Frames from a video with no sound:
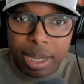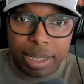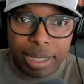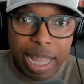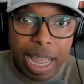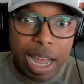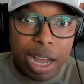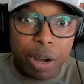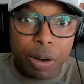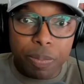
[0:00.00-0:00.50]

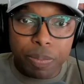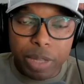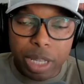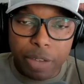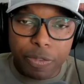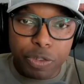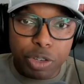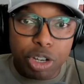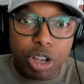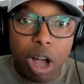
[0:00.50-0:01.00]
Now,
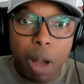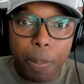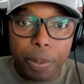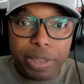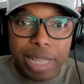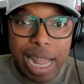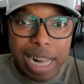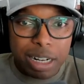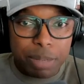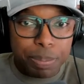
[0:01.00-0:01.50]
if you
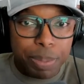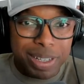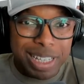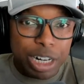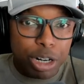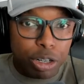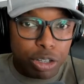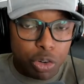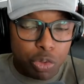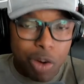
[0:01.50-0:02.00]
couple that and put
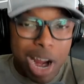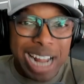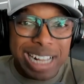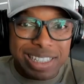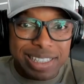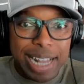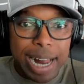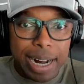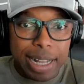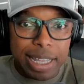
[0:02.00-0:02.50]
that on the
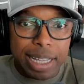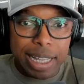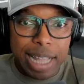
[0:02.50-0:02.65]
right side of the